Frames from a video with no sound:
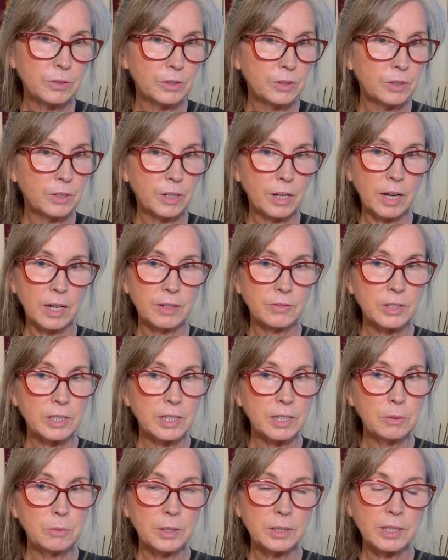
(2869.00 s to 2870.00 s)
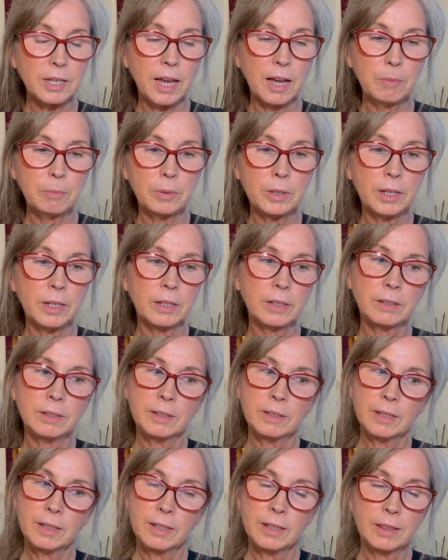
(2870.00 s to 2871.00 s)
you kind of see what's happening.
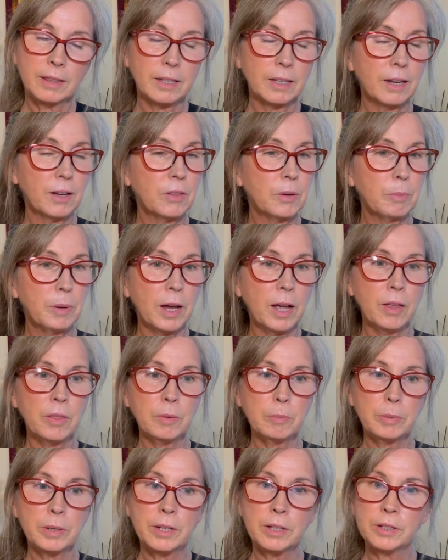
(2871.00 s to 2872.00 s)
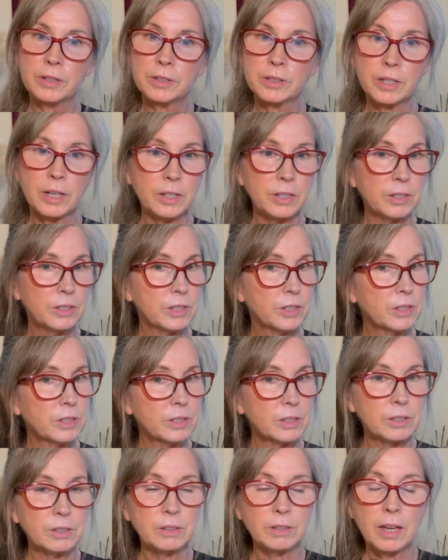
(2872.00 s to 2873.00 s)
The other path appears, and you just
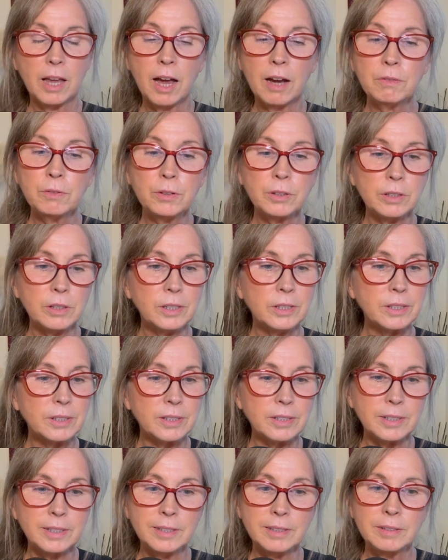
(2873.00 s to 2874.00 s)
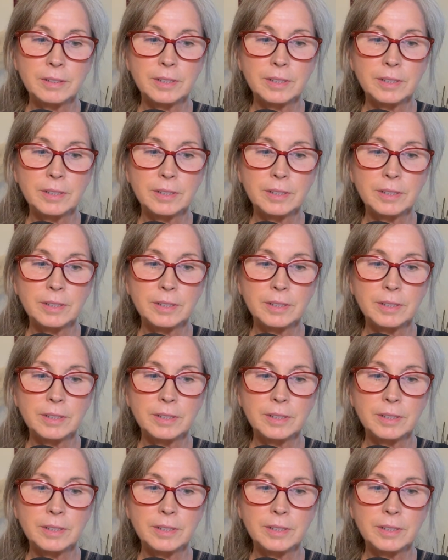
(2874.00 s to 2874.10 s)
effortlessly,